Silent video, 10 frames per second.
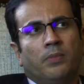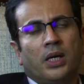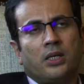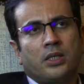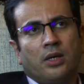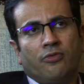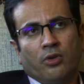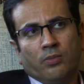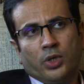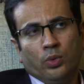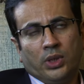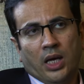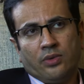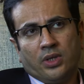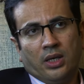But uh, from
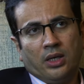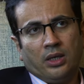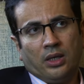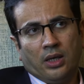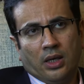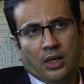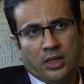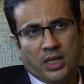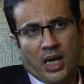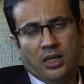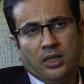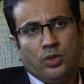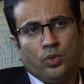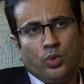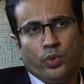2010 uh,
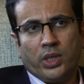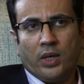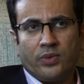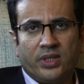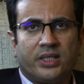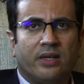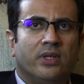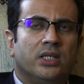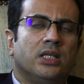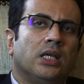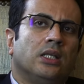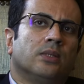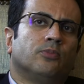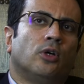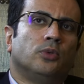to
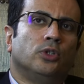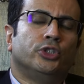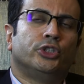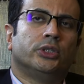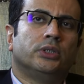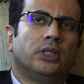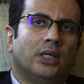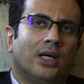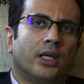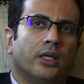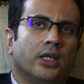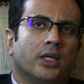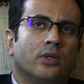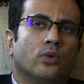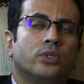2017, the population in our
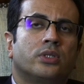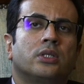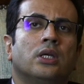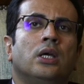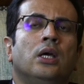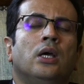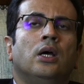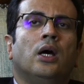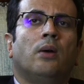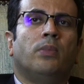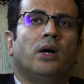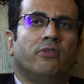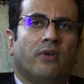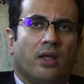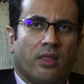area rose
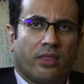above a